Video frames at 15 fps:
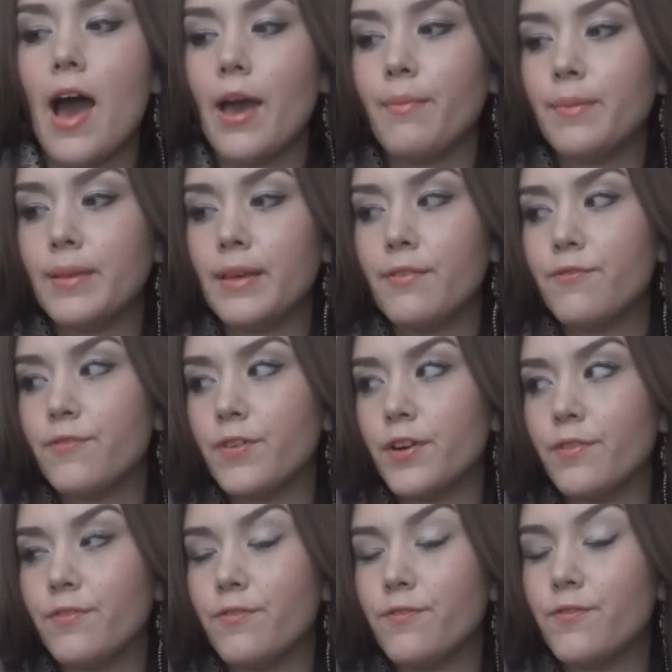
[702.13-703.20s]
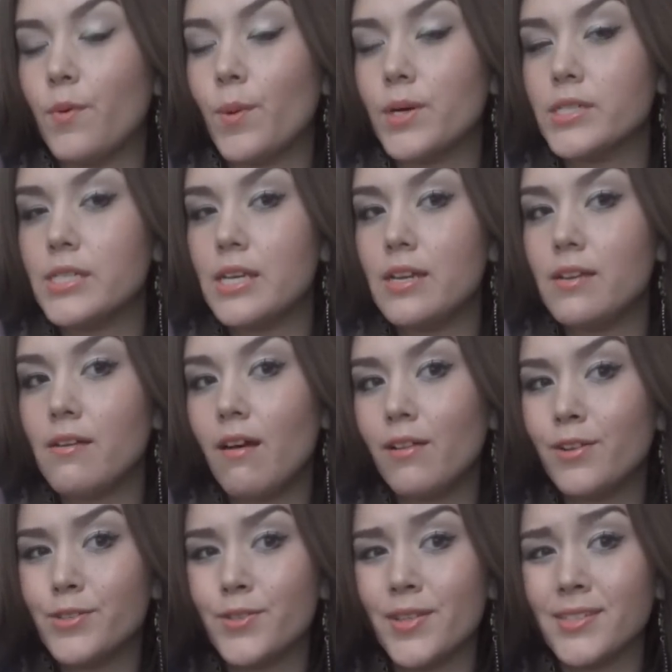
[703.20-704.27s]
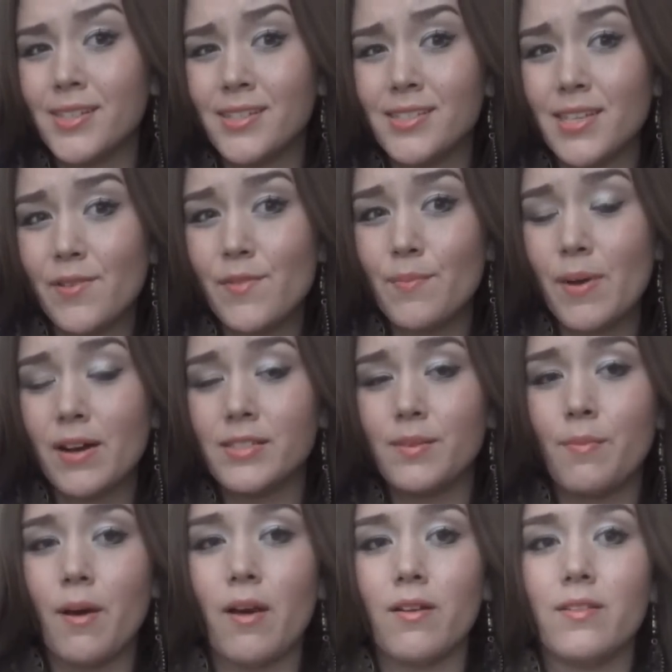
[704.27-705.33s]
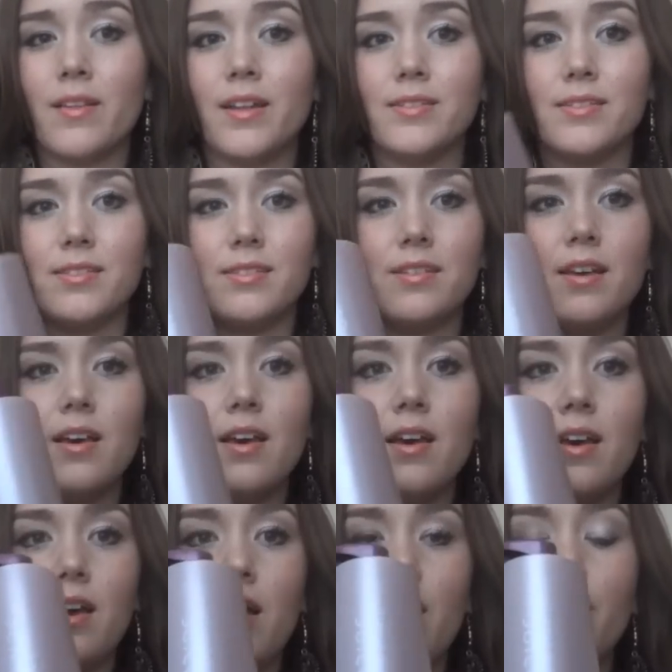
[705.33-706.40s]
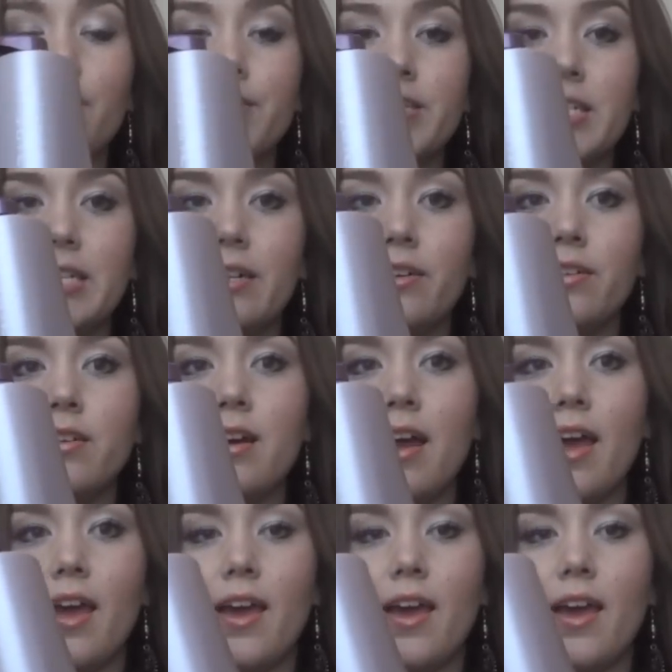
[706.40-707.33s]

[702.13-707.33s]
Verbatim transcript: I believe for $14, so that's like 7 bucks a bottle. That's a good deal.